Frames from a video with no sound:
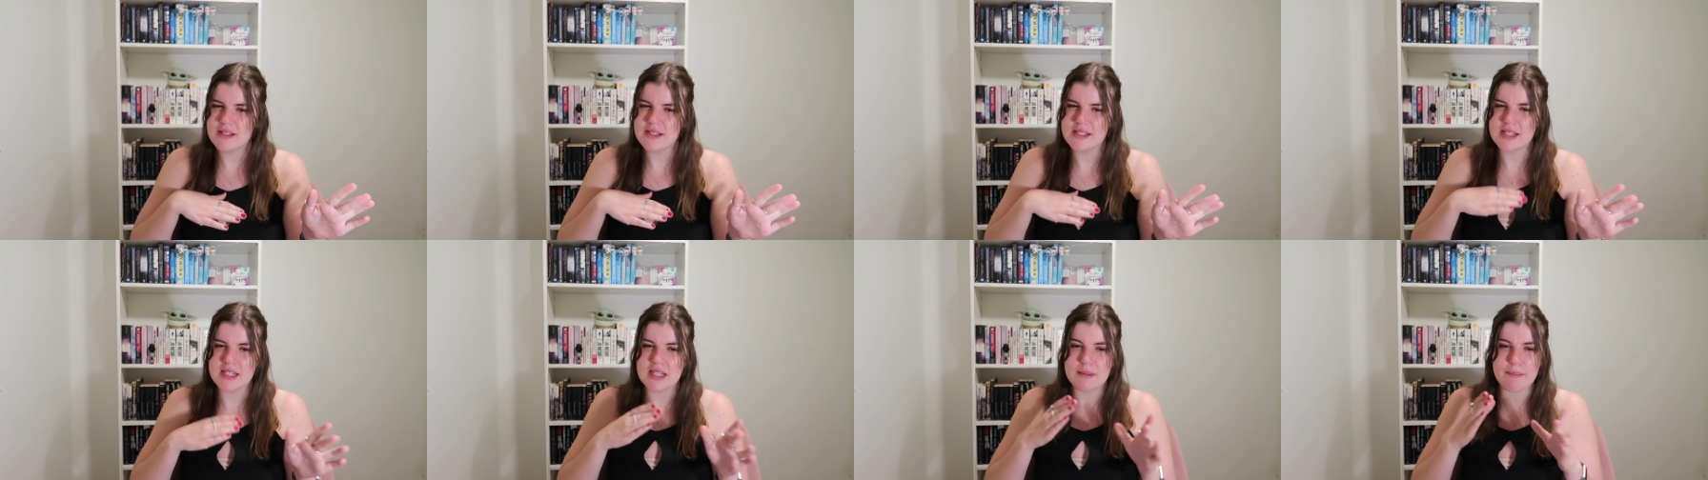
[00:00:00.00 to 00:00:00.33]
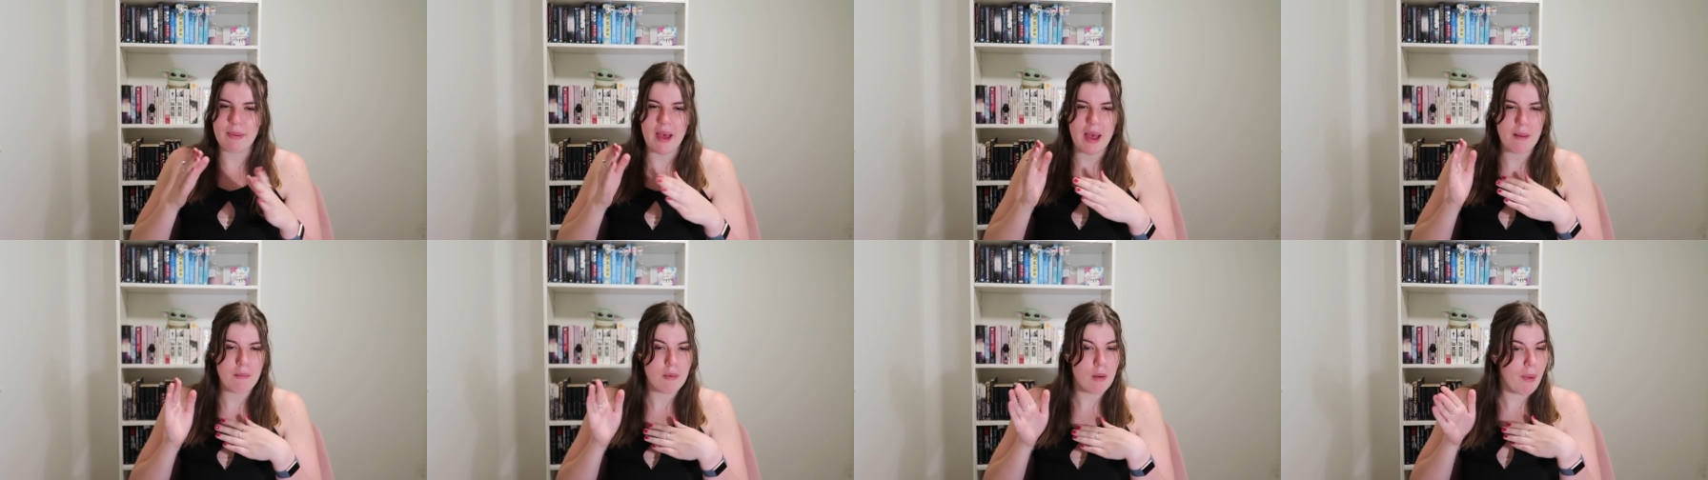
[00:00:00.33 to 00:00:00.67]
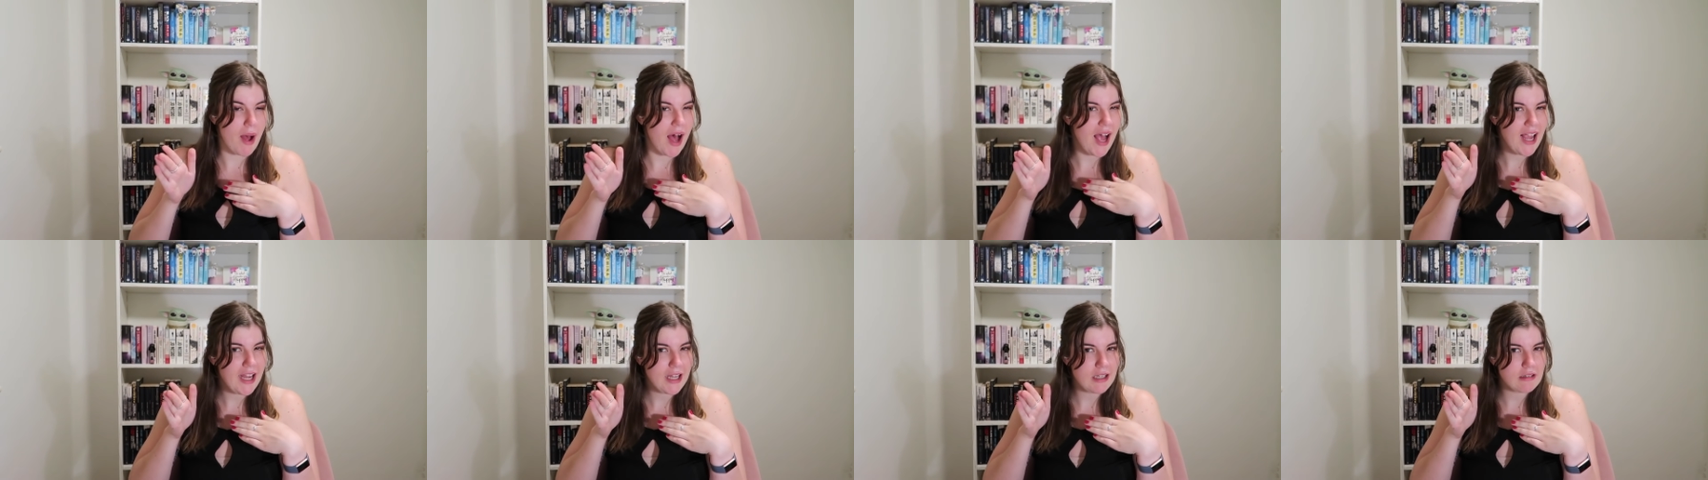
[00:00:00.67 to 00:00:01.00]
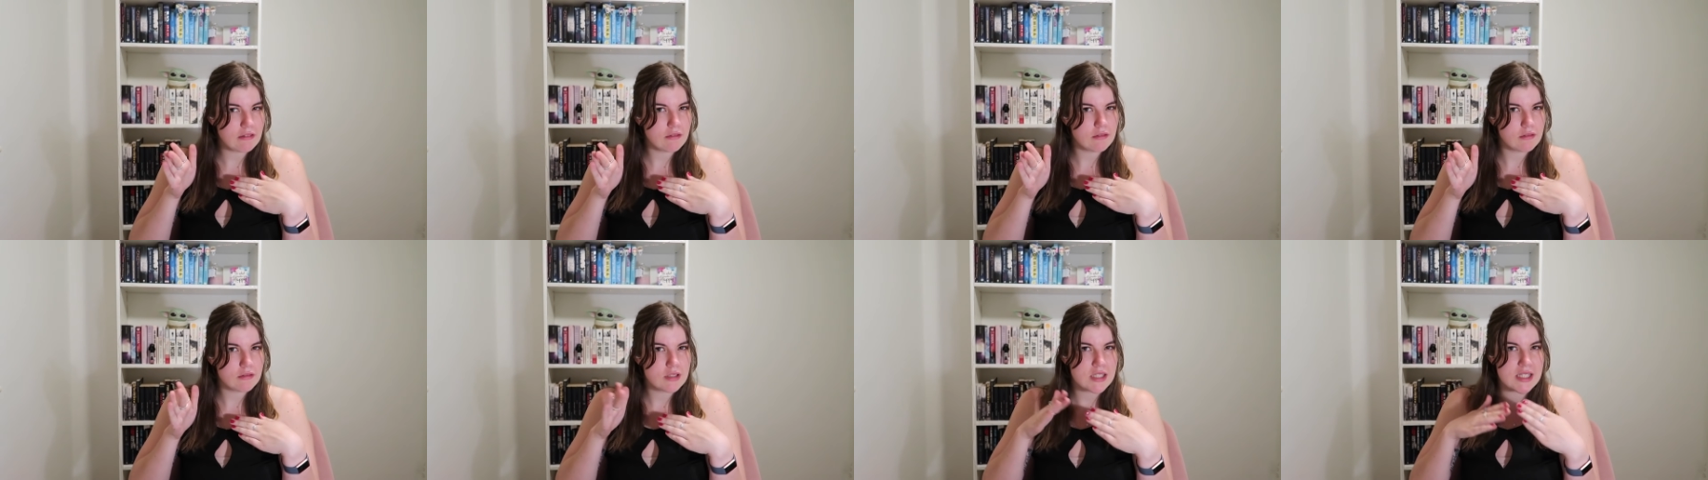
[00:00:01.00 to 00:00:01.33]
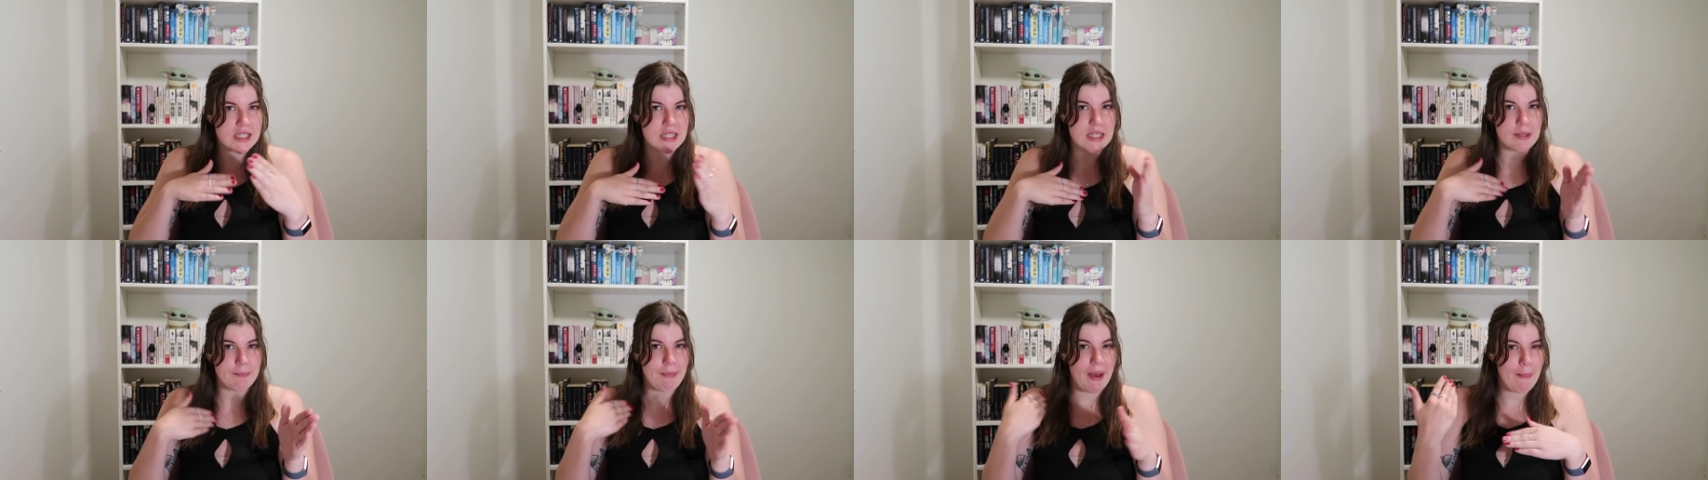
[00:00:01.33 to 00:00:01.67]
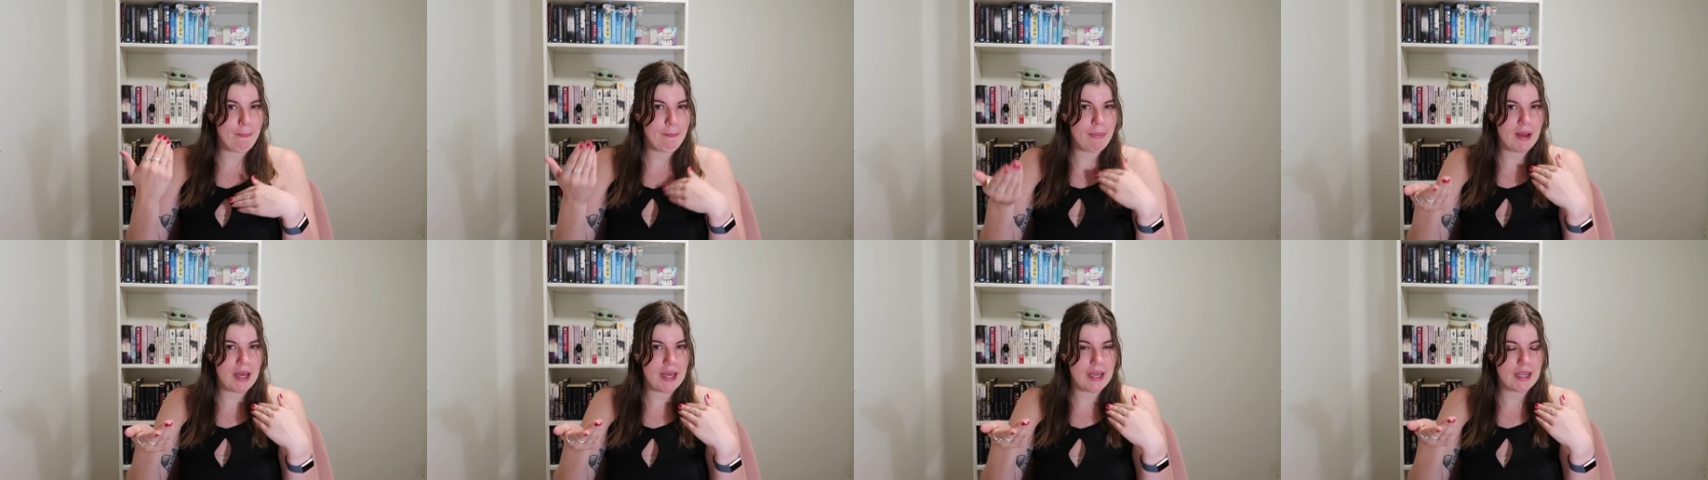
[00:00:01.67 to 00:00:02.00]
Is it the Batmobile bike? Is it the
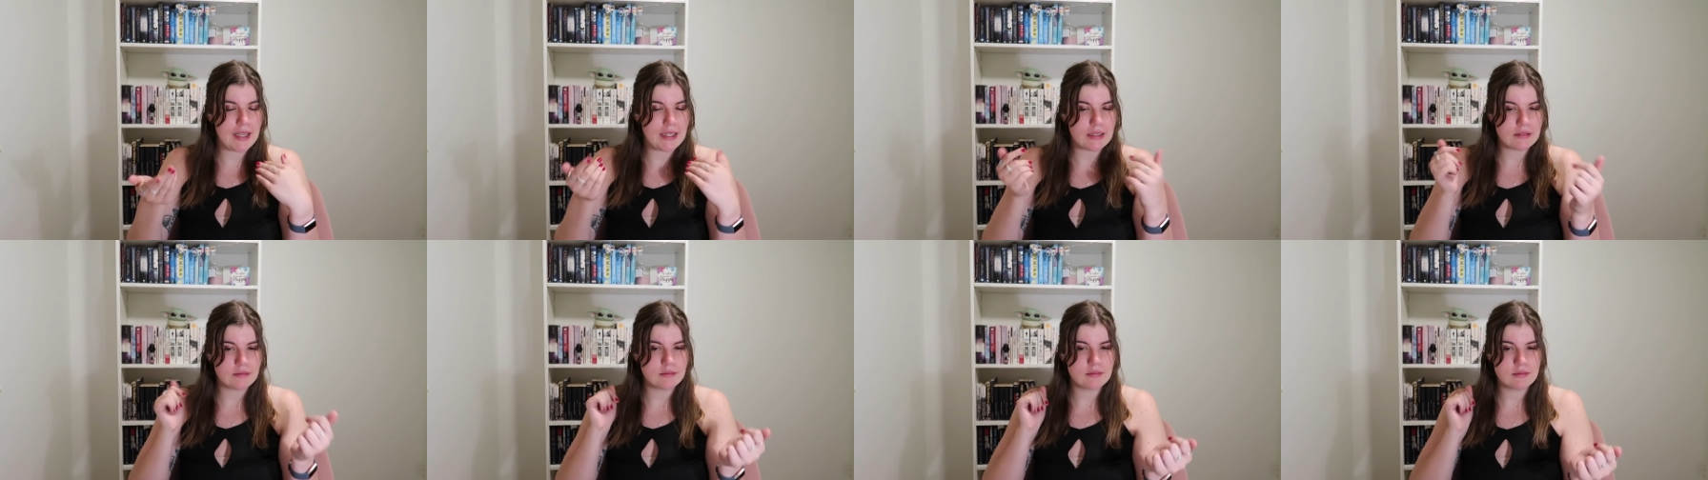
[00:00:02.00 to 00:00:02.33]
Bat bike?